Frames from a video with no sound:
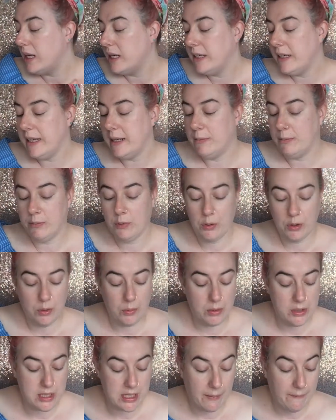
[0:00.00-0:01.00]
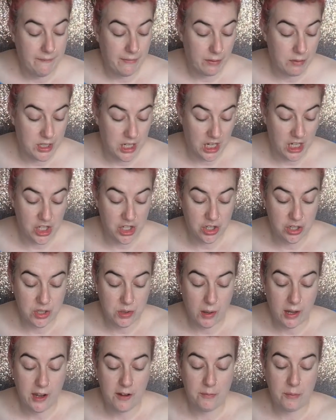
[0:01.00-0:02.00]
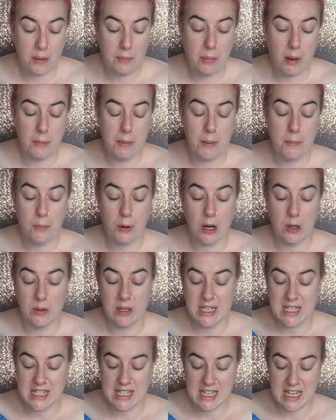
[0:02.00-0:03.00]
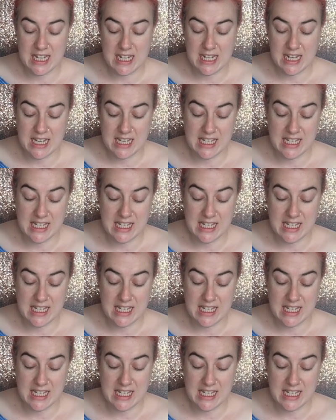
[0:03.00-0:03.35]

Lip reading: Now I'm going to go into some foundation. So I have my Bobbi Brown Skin